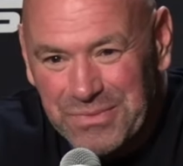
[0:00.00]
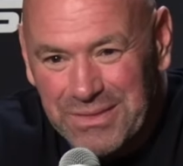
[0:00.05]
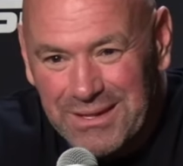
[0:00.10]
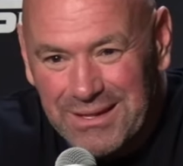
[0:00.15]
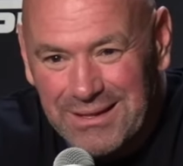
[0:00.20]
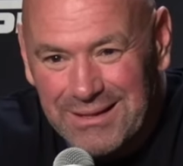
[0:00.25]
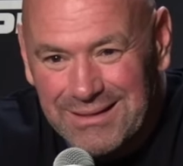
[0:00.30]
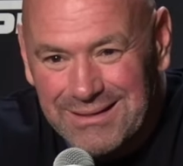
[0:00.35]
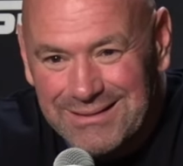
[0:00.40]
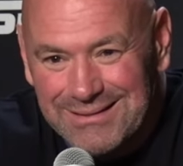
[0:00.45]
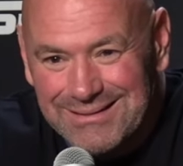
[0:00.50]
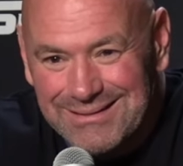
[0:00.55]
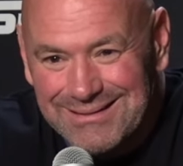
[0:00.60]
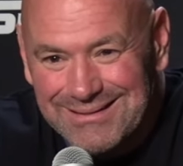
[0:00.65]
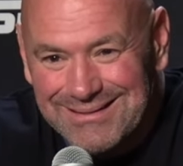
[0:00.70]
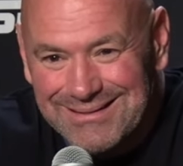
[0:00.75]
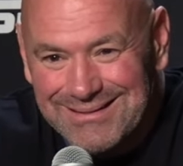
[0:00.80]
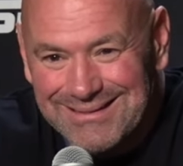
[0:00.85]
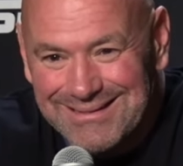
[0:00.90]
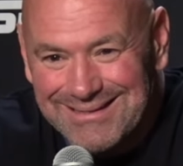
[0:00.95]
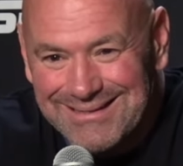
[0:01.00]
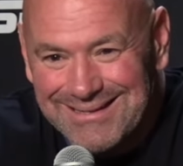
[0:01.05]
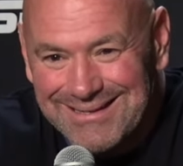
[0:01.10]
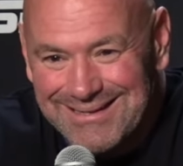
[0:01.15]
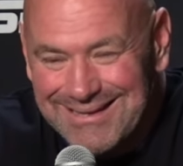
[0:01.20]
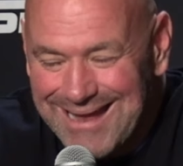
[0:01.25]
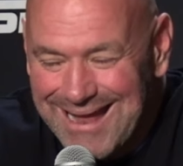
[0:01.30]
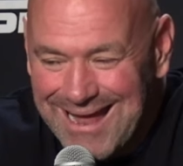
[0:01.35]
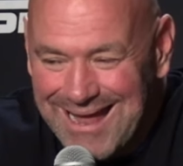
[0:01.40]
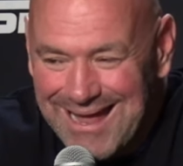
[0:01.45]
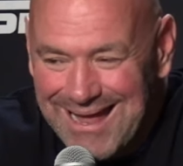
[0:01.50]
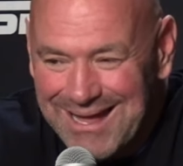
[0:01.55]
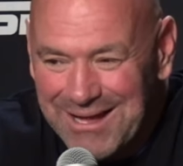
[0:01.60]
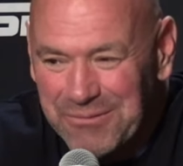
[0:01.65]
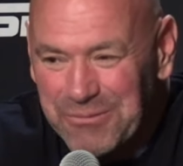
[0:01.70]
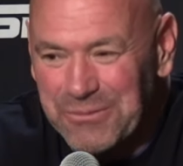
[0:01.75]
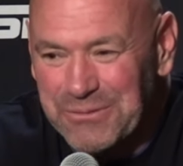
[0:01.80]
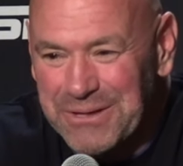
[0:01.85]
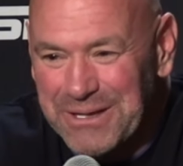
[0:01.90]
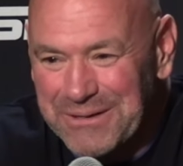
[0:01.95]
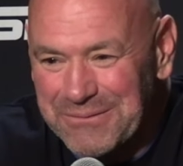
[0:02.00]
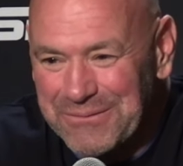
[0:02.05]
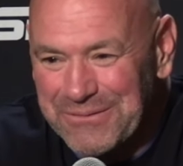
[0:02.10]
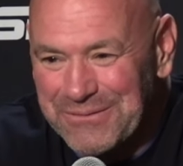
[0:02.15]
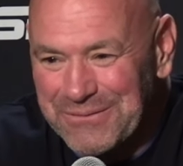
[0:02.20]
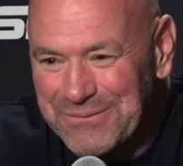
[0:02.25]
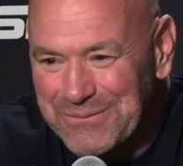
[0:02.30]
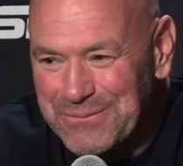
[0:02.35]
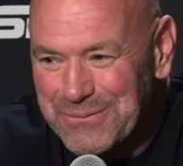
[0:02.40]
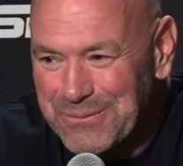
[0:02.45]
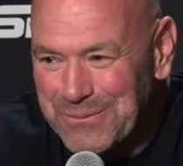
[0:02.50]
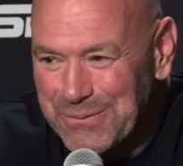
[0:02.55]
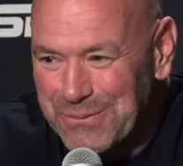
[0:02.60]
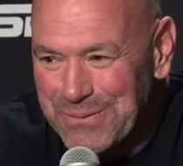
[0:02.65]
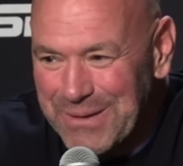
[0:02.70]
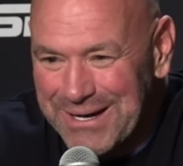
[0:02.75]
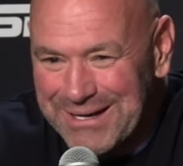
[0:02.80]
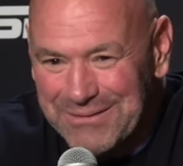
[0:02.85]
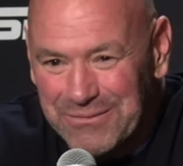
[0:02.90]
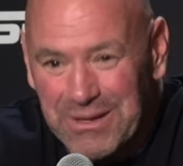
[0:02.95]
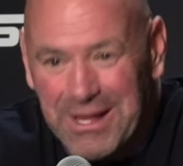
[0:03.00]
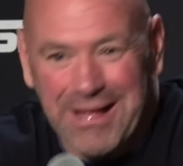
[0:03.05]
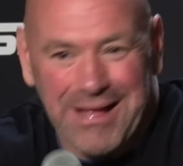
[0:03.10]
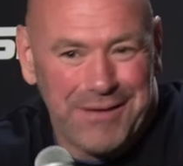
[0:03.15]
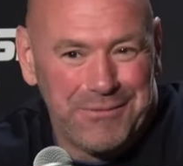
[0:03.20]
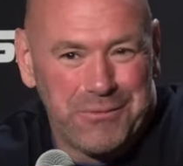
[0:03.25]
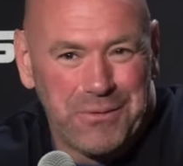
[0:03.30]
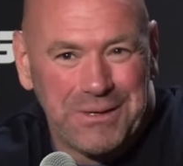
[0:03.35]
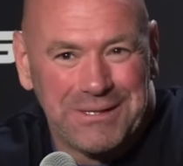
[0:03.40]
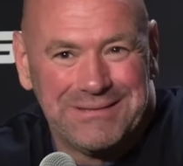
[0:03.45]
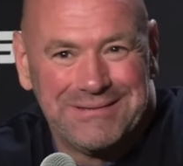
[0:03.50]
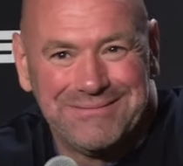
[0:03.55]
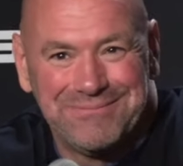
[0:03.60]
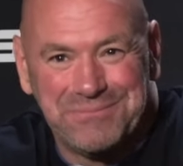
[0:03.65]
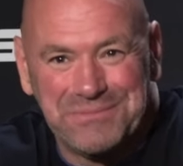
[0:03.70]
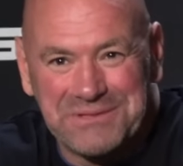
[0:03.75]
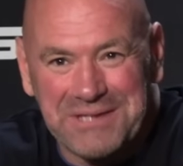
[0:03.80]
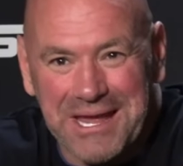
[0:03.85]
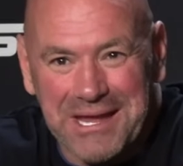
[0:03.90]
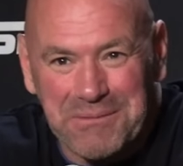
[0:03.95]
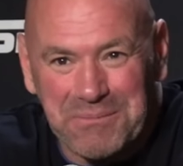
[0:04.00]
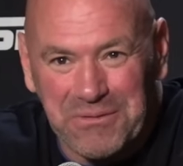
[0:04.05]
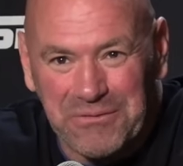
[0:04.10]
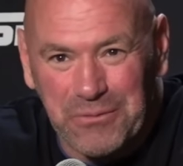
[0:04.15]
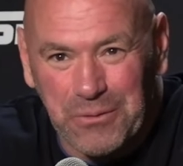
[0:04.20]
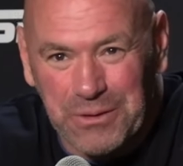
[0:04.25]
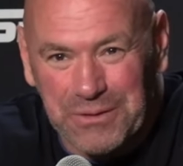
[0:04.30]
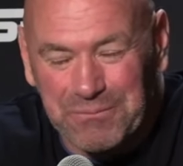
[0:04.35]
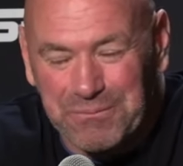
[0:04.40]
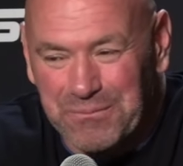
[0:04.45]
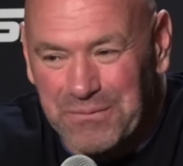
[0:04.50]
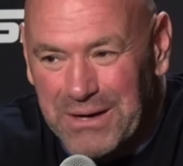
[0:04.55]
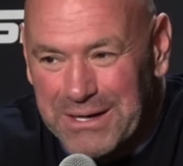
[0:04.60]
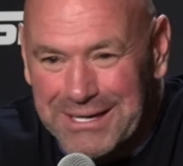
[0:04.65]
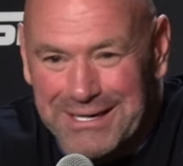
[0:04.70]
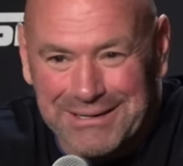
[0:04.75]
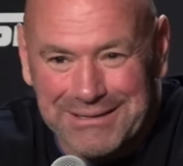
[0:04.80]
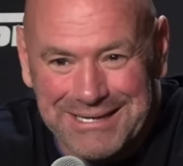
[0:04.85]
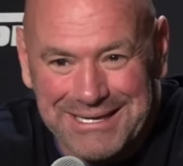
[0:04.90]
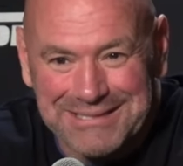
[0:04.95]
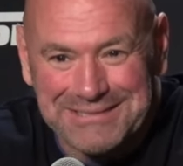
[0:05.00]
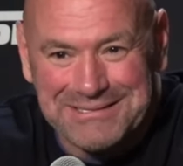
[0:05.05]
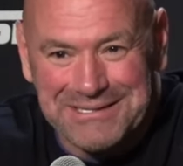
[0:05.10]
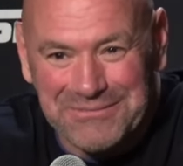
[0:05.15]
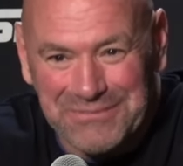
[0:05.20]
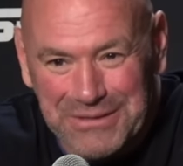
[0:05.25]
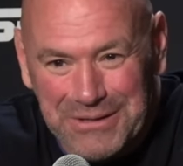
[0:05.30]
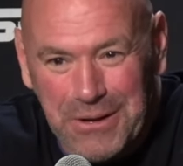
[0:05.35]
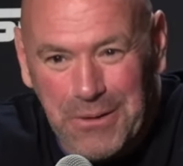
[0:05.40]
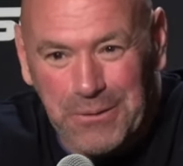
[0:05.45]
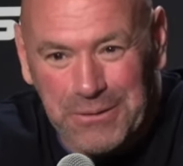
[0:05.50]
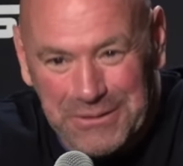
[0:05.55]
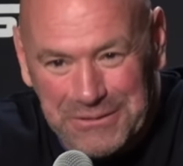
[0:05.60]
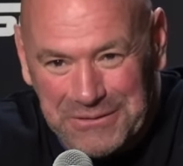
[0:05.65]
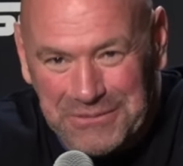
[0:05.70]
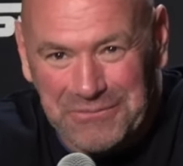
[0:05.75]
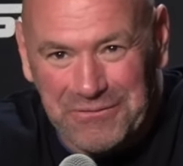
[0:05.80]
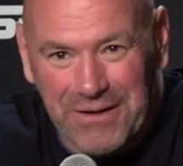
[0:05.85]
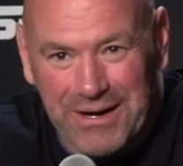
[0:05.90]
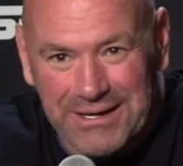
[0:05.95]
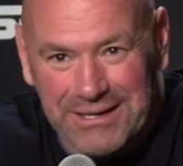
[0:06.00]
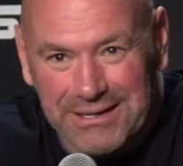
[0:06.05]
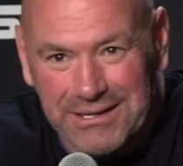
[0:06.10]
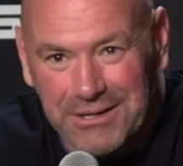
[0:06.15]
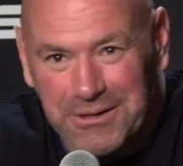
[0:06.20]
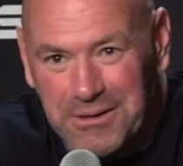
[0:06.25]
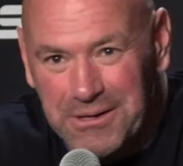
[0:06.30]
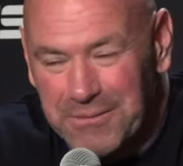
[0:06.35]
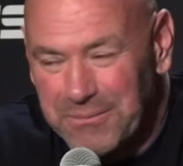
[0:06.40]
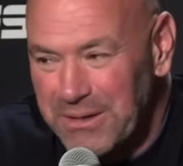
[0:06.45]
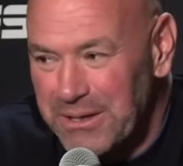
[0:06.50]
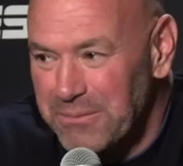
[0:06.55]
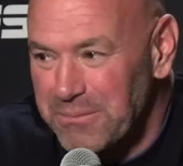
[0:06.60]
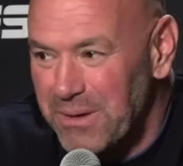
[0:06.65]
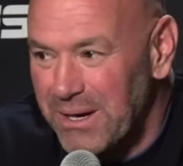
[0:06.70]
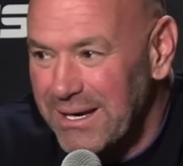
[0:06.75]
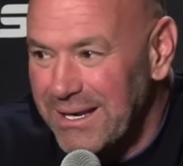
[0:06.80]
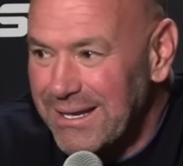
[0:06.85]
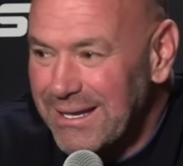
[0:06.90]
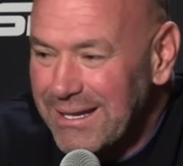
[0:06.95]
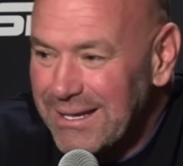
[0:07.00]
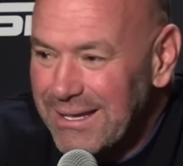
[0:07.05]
Could you care to reveal what fight? Nah, we'll let it when we're ready. But I don't want to say it before the fucking kids even know that they're fighting. You know what I mean? But